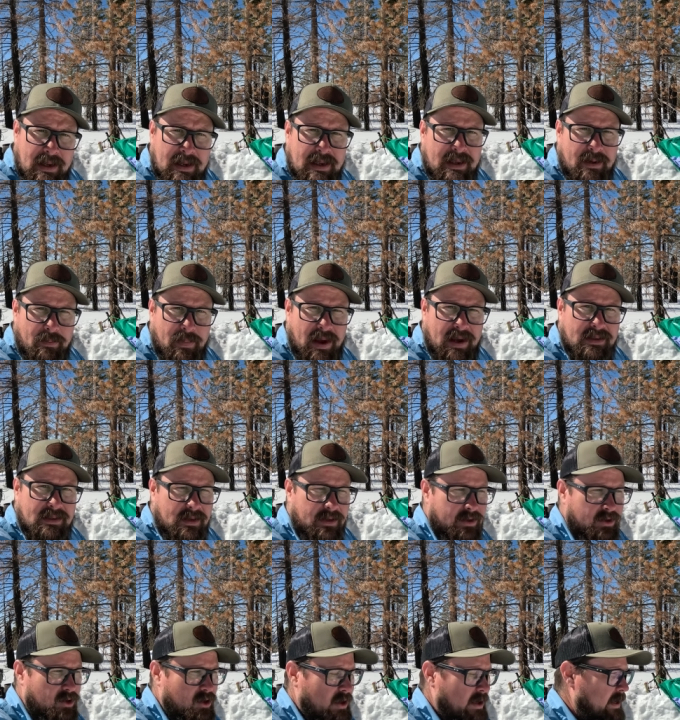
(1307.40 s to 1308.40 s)
and get back to
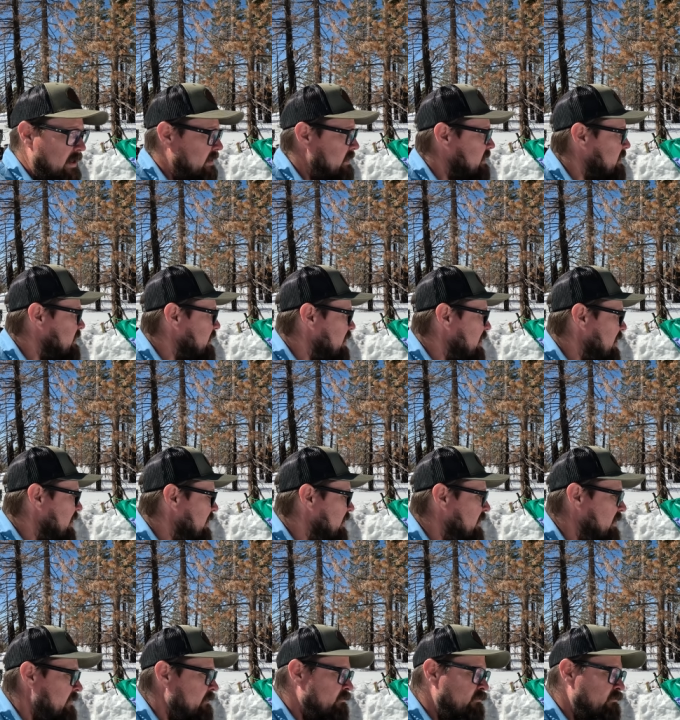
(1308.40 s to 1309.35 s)
the truck. So